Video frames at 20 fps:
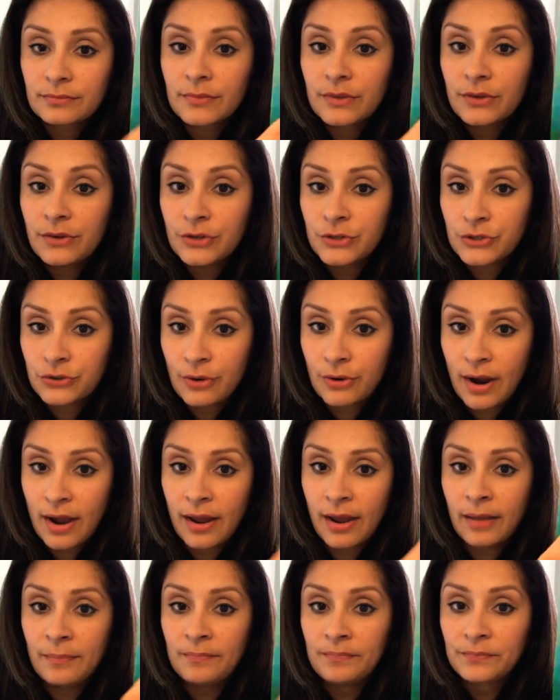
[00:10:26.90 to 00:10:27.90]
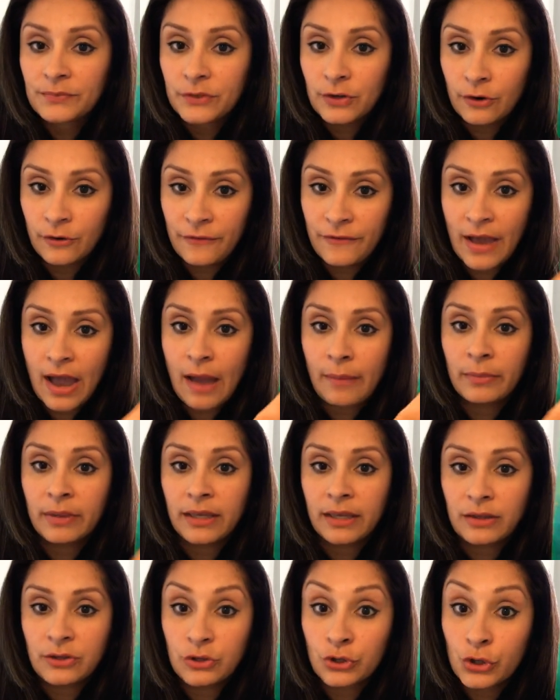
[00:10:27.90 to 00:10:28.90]
Your tribe, your
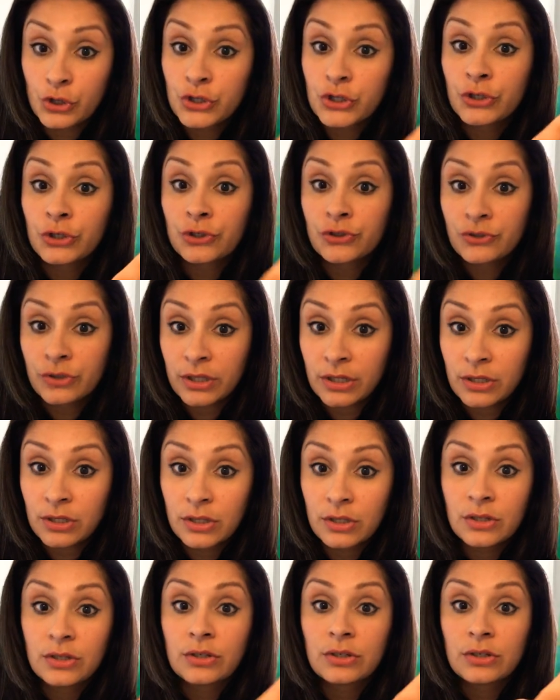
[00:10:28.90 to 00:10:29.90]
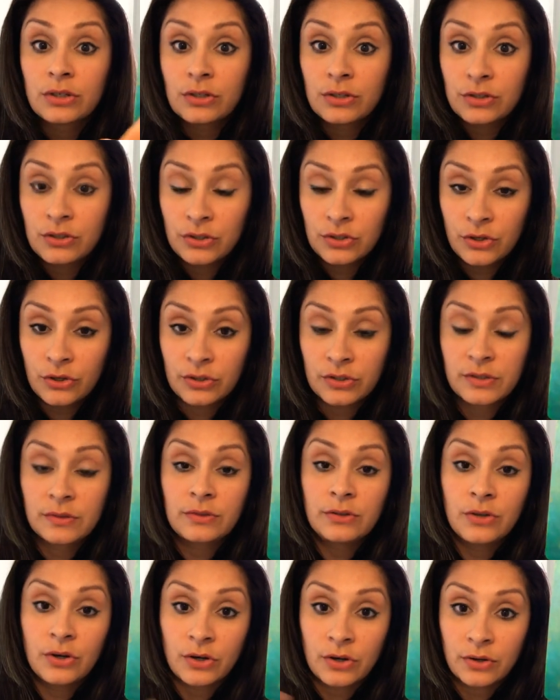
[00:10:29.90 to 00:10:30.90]
family, your children,
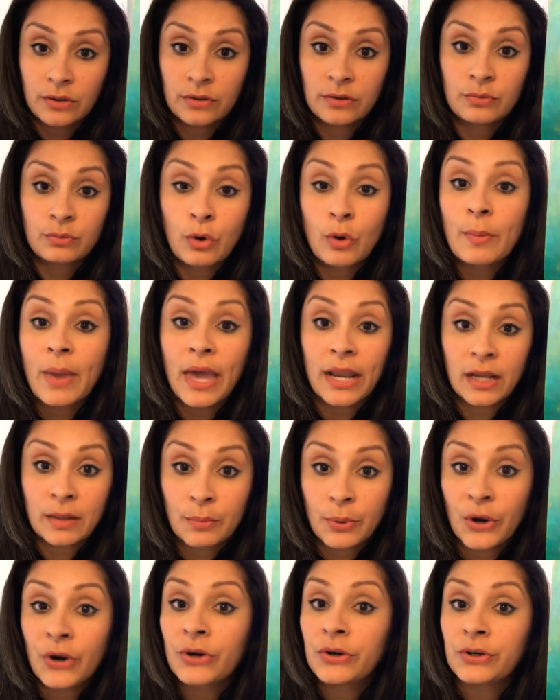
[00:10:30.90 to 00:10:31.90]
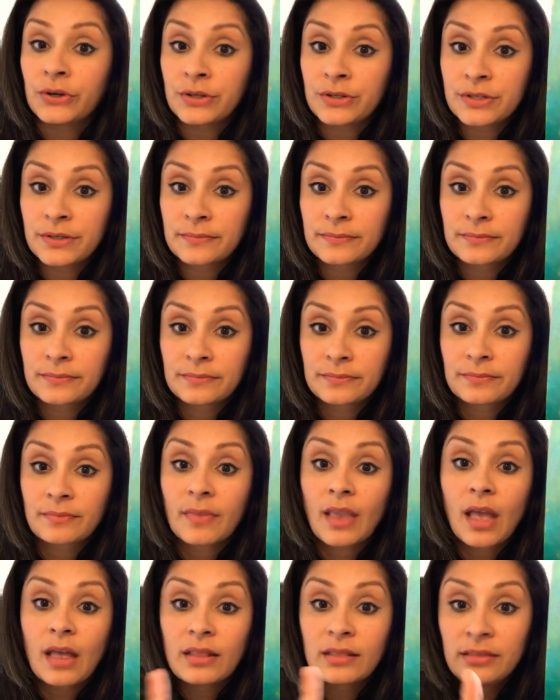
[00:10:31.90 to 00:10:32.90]
your romantic partners.
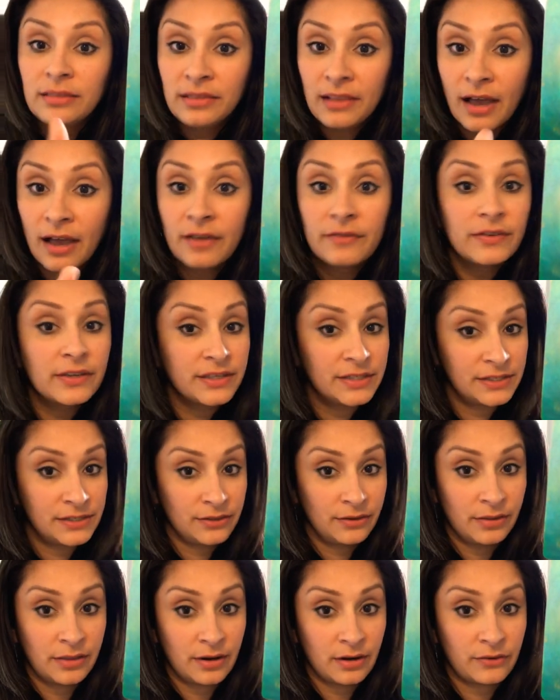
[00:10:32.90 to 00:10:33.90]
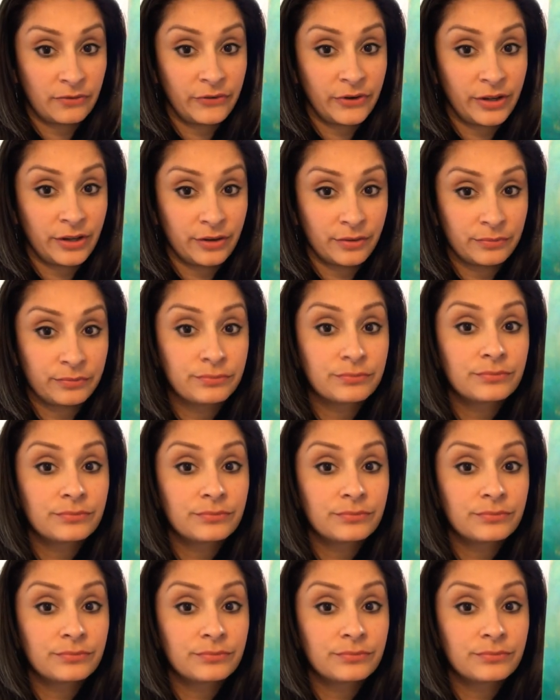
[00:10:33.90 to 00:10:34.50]
Love is still there for you.